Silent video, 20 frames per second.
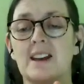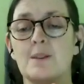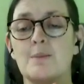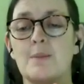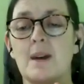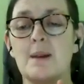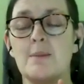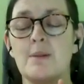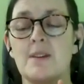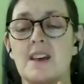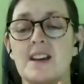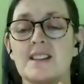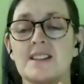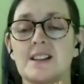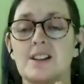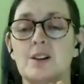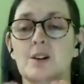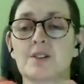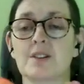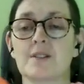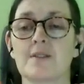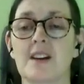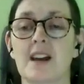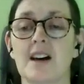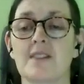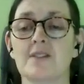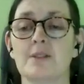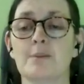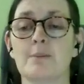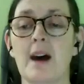and maybe there's a lot of
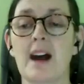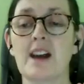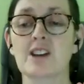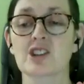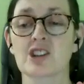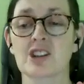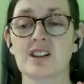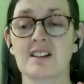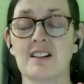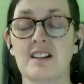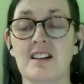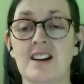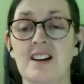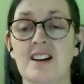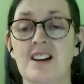love and passion